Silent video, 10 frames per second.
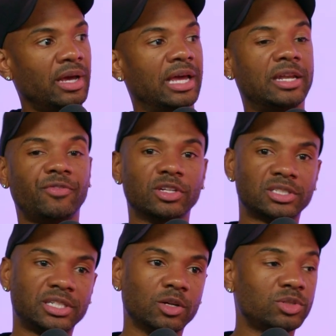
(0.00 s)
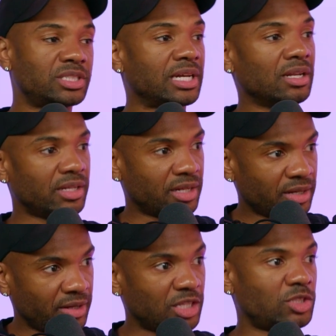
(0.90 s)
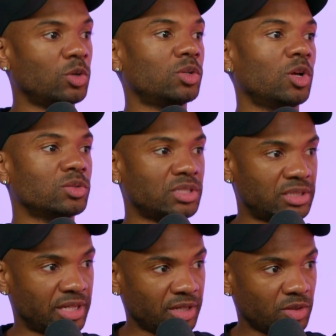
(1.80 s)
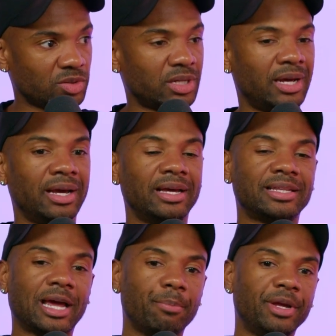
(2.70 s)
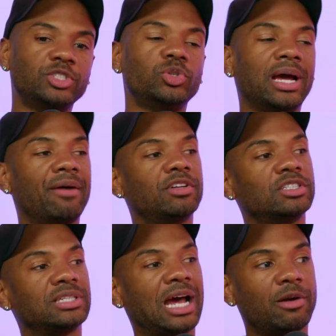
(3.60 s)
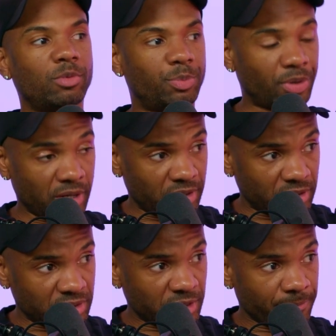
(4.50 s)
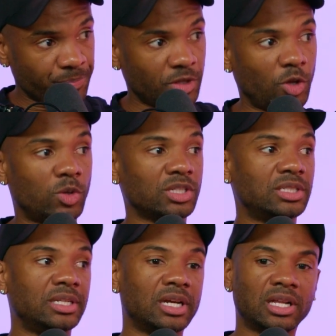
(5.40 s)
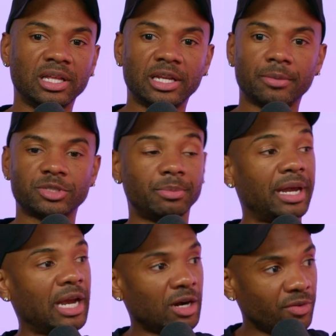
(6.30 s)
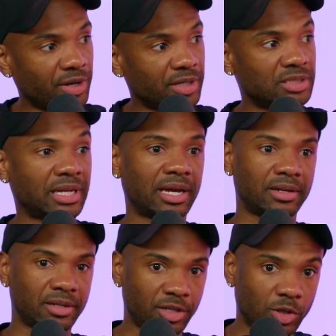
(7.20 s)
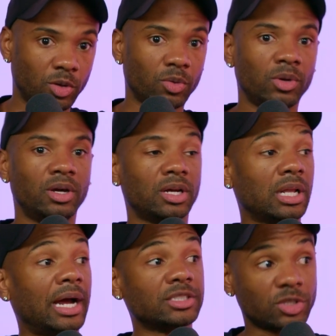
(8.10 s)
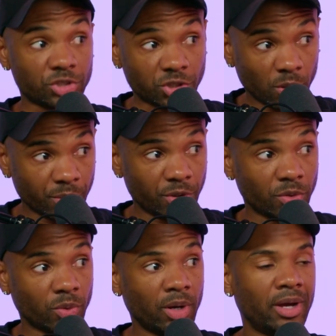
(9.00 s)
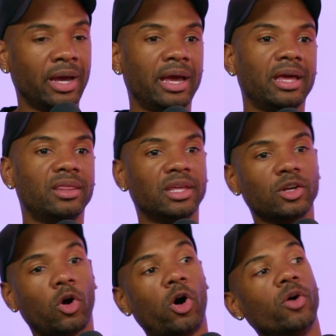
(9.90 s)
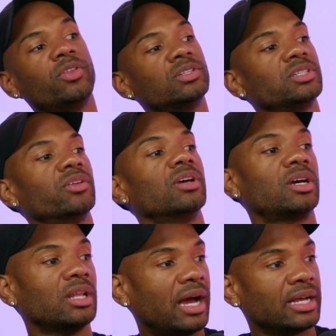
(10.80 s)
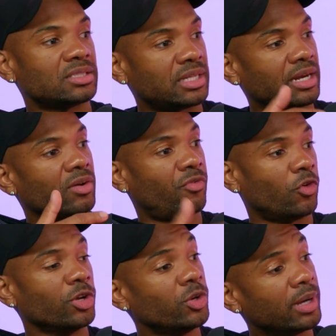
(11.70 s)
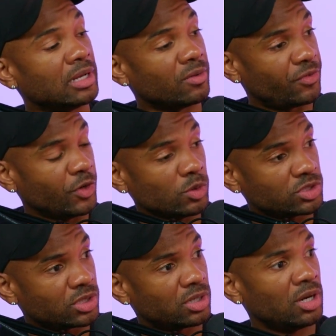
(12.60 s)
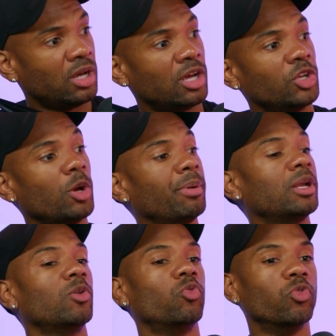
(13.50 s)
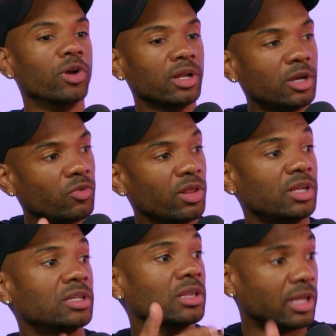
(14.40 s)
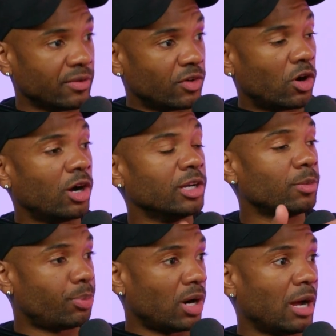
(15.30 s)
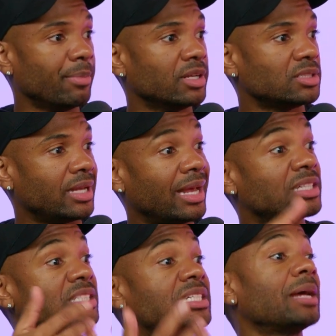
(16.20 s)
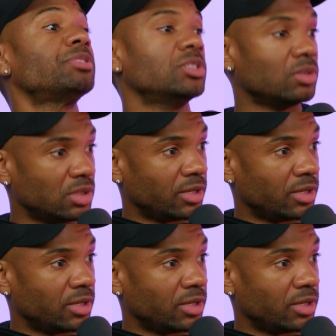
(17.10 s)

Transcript: And if you're still selling, you're still closing deals, that means you have a desirable product. You just need to clean up some areas that, clients are showing you. And then all these other clients that are for you in the future, you'll be able to really, really deliver on your promise exceptionally.